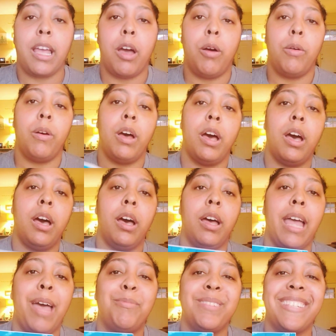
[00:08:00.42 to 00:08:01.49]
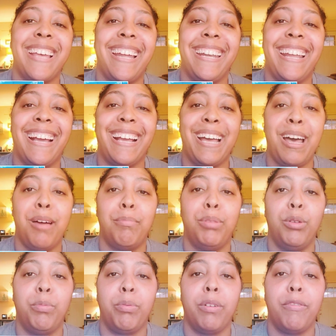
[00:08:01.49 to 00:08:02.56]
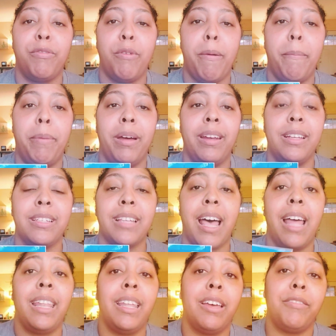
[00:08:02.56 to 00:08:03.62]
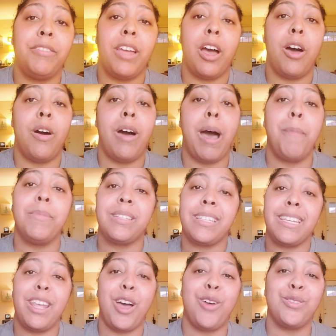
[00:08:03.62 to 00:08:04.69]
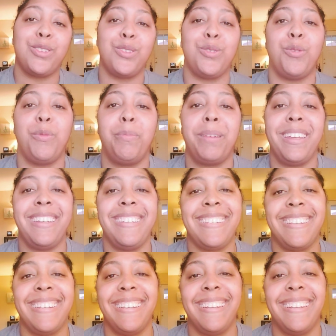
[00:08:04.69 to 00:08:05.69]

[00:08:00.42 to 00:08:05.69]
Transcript: out Amazon.com, Blueprint for Abundance. I love y'all. I'm going to see y'all soon. Peace.